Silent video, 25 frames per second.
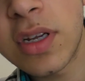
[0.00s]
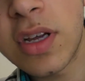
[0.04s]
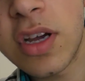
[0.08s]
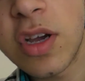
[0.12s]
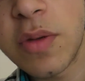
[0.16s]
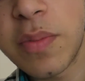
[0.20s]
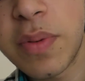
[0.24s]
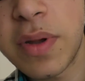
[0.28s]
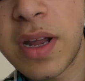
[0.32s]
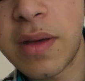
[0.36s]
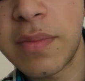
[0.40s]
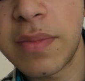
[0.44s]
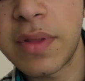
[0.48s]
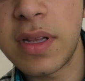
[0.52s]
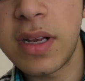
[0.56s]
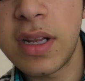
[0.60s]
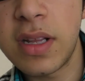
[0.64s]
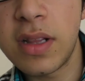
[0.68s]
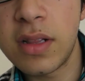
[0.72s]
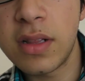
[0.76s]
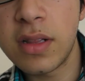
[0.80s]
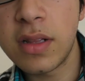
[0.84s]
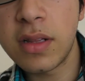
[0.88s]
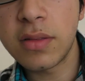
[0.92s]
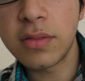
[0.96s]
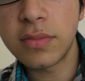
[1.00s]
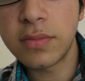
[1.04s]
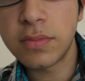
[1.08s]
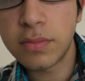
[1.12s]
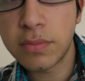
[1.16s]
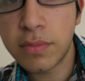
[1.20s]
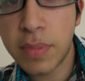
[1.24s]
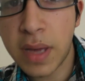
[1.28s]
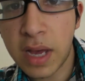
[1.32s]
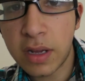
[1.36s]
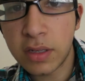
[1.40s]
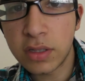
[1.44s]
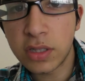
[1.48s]
to open up the little
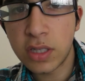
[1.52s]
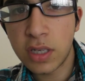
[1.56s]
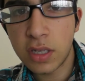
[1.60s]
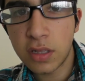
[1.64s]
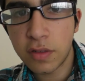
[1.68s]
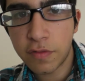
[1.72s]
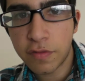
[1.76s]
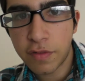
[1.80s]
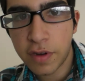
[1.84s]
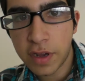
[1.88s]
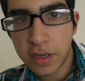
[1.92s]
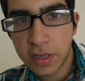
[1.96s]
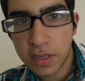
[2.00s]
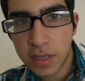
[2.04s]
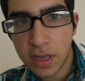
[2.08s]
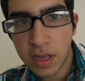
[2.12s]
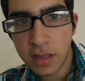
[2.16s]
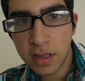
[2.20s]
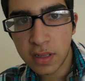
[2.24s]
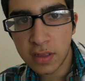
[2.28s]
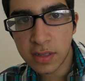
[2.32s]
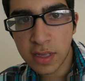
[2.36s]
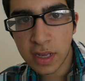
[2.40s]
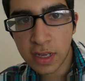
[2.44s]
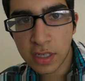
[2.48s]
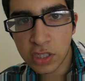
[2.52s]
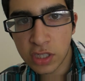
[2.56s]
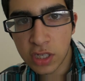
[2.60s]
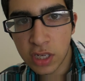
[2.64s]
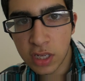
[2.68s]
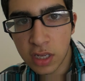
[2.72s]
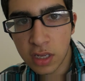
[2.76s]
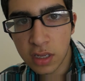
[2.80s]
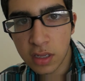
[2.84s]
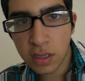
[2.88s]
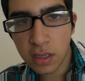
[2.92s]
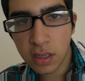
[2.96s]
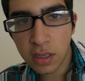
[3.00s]
pouch here at the front, and there's actually an